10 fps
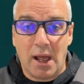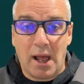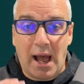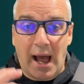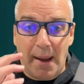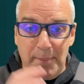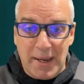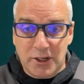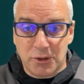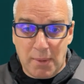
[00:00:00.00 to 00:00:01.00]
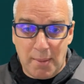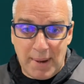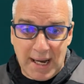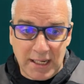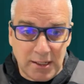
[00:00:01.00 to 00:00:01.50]
I picked up my
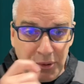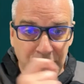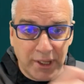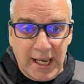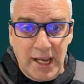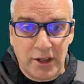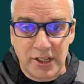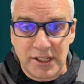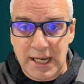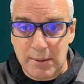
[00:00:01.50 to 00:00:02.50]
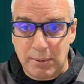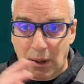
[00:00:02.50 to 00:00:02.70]
bags. I put the key on the table.